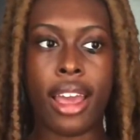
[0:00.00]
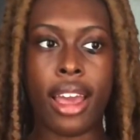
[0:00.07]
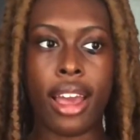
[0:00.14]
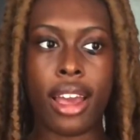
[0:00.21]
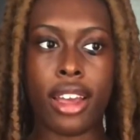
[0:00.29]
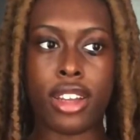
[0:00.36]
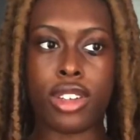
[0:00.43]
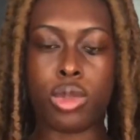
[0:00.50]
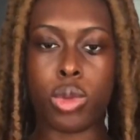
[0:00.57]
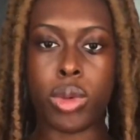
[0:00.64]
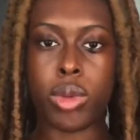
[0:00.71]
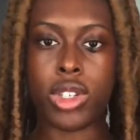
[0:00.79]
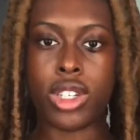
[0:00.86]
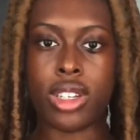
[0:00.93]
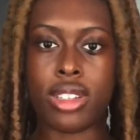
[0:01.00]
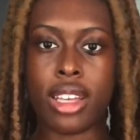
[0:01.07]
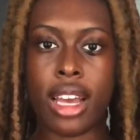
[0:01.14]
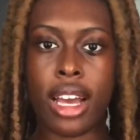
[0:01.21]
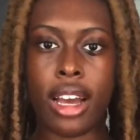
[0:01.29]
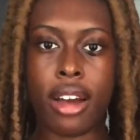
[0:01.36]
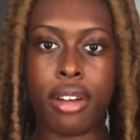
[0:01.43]
And we would just
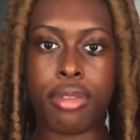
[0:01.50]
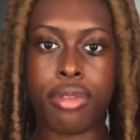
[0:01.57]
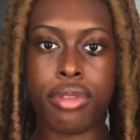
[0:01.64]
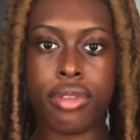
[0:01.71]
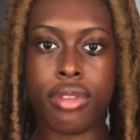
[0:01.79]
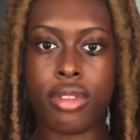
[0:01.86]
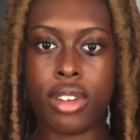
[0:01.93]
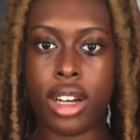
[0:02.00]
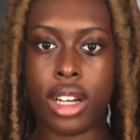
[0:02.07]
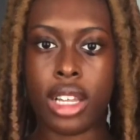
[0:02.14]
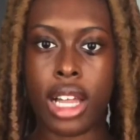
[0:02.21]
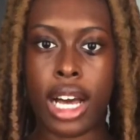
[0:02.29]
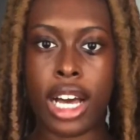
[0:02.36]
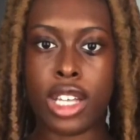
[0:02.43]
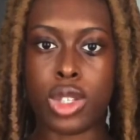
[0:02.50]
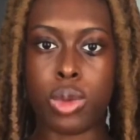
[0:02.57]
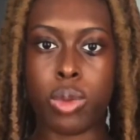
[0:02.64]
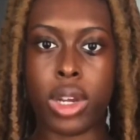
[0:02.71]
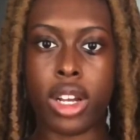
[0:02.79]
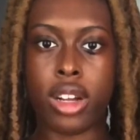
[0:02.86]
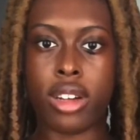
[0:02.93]
have a class
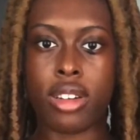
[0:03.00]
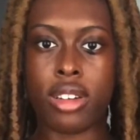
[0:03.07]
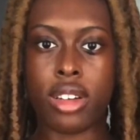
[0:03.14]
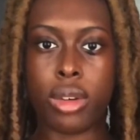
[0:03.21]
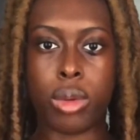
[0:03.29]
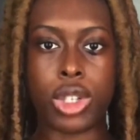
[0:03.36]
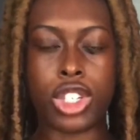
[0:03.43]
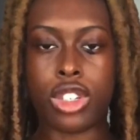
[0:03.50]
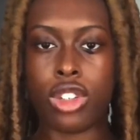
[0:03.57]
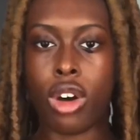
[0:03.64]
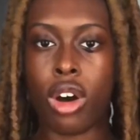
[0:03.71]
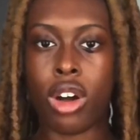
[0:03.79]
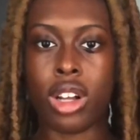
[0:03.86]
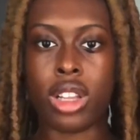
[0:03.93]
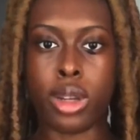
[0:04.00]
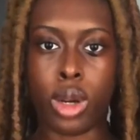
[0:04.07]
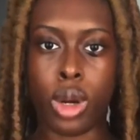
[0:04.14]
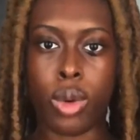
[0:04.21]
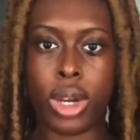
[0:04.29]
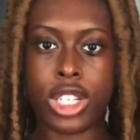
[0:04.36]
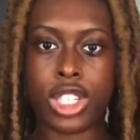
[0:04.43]
where it was just all clicker
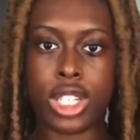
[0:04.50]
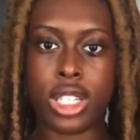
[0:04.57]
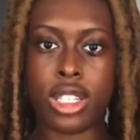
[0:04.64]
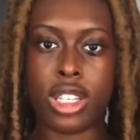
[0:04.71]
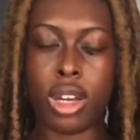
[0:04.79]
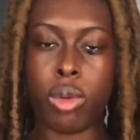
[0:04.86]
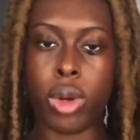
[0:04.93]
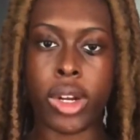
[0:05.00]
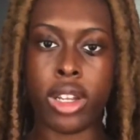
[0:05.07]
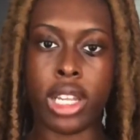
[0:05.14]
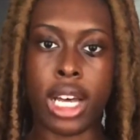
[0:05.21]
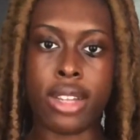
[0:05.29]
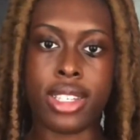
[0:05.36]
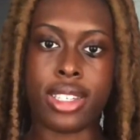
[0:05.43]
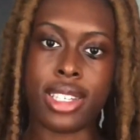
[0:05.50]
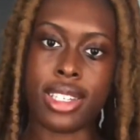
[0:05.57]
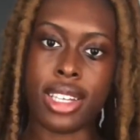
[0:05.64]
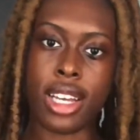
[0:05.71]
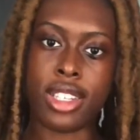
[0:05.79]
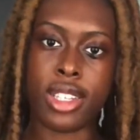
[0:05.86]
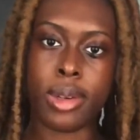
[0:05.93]
questions and we were allowed to
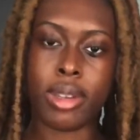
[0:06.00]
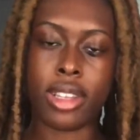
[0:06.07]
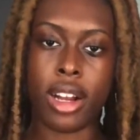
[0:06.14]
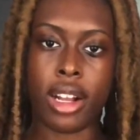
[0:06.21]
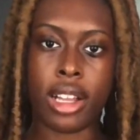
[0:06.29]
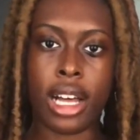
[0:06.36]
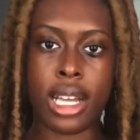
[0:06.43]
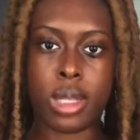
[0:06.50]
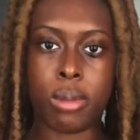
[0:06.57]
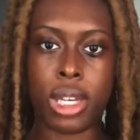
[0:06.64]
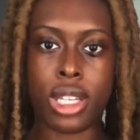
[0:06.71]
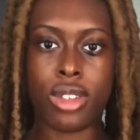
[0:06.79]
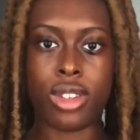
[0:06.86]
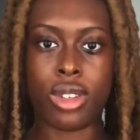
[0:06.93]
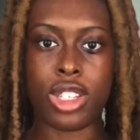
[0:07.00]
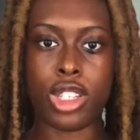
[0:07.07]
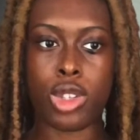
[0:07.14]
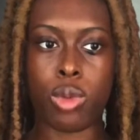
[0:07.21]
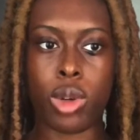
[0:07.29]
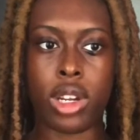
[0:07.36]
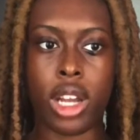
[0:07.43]
discuss it with our classmates. So
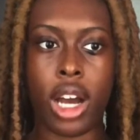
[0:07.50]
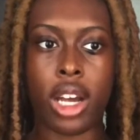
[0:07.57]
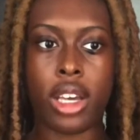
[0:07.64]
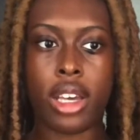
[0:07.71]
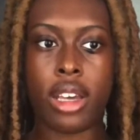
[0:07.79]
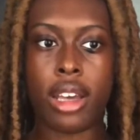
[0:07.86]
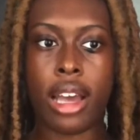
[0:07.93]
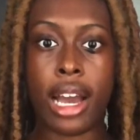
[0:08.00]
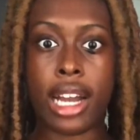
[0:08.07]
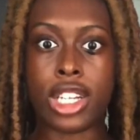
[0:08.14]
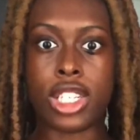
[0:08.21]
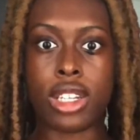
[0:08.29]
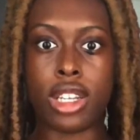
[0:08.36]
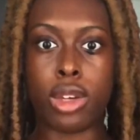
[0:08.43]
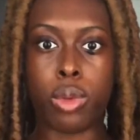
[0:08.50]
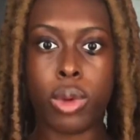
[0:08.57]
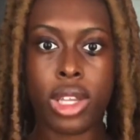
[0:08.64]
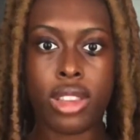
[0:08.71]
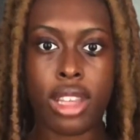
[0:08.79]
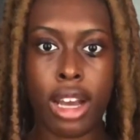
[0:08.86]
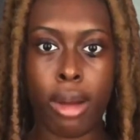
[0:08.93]
since we're not actually
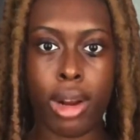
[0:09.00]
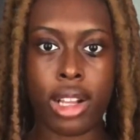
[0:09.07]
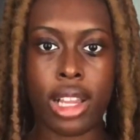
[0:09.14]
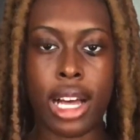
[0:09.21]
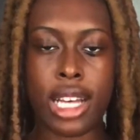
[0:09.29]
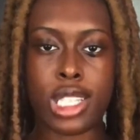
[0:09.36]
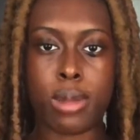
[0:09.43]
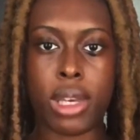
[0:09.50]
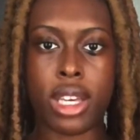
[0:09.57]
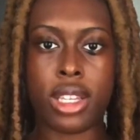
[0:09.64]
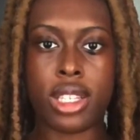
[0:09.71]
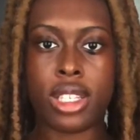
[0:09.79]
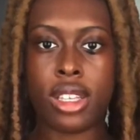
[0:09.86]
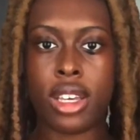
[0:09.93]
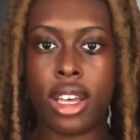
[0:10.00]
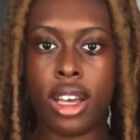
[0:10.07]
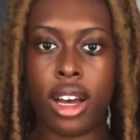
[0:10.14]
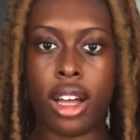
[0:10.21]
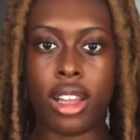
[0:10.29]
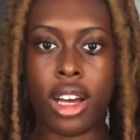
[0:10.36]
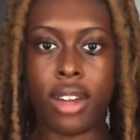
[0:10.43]
with our classmates,
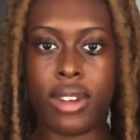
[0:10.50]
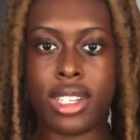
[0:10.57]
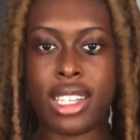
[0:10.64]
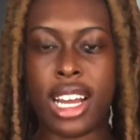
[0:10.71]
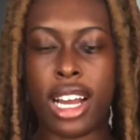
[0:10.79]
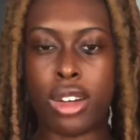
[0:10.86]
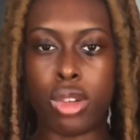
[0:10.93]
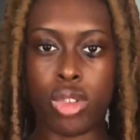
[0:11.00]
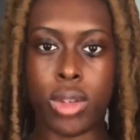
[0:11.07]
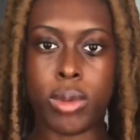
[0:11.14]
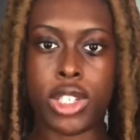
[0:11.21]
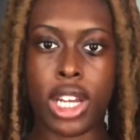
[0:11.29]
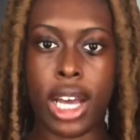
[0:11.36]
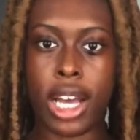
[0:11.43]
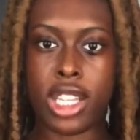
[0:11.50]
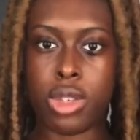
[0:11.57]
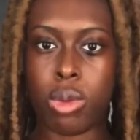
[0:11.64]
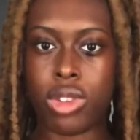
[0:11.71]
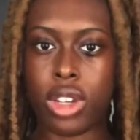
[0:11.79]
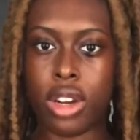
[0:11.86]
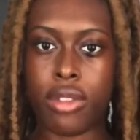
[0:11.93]
a lot of us had group chats
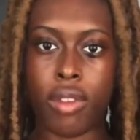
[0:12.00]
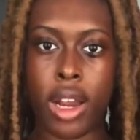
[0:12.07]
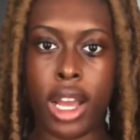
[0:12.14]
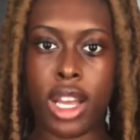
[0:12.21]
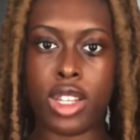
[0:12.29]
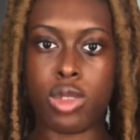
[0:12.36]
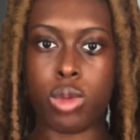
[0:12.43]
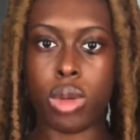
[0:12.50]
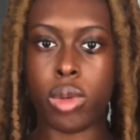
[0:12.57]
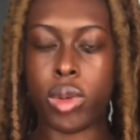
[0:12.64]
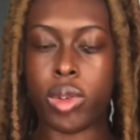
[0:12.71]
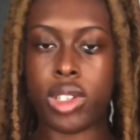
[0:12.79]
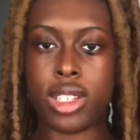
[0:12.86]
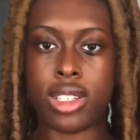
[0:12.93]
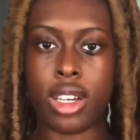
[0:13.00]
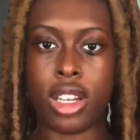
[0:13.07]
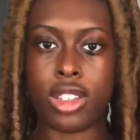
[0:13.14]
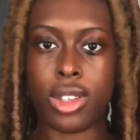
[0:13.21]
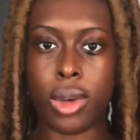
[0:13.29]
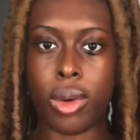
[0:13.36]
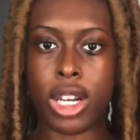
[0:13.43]
with our friends where we would discuss
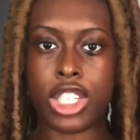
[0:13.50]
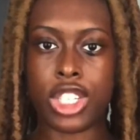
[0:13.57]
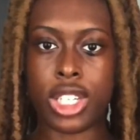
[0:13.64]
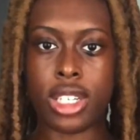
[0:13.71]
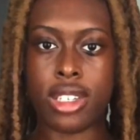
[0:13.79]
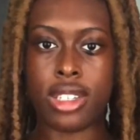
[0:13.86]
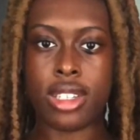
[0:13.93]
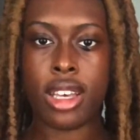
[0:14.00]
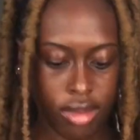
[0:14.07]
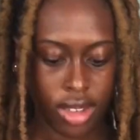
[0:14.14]
the questions.